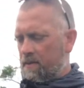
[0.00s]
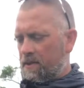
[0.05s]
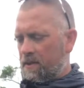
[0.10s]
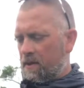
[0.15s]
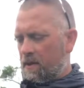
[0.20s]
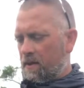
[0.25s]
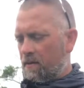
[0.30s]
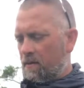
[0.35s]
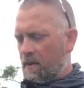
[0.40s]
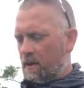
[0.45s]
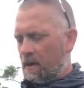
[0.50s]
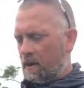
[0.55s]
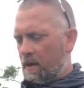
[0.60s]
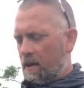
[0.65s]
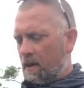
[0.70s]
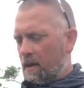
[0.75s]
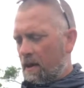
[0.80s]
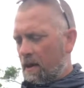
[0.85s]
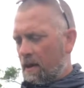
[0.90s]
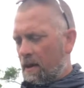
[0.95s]
So
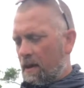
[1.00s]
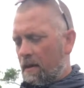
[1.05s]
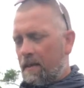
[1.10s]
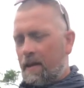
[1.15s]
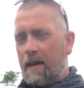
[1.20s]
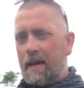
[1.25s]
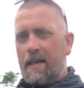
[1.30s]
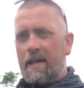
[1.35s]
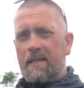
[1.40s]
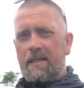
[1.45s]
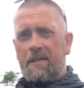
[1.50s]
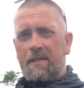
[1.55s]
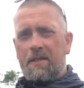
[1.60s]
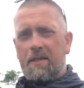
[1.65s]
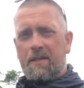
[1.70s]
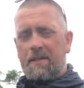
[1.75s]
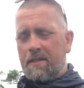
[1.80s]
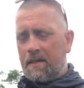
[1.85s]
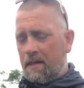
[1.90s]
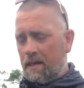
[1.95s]
that is
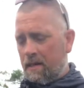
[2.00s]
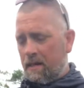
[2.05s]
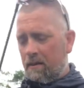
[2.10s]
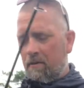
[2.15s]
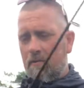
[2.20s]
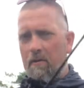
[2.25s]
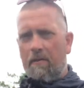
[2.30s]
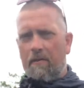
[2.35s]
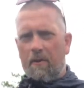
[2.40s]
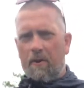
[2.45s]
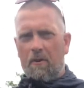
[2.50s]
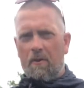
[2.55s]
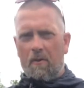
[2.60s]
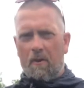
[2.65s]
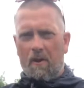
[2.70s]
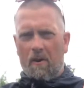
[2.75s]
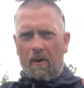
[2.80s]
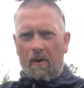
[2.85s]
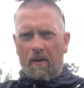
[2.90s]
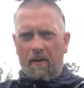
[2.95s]
just a little review
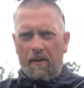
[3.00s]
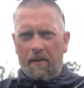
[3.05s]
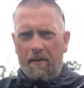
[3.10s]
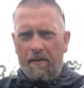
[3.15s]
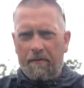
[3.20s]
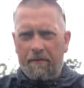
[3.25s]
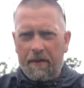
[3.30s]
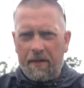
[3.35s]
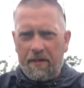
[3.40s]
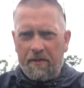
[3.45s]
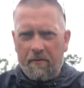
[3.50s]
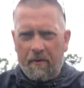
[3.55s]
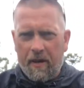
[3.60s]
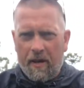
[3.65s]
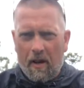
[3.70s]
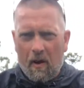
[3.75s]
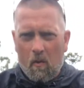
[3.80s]
on the fish rig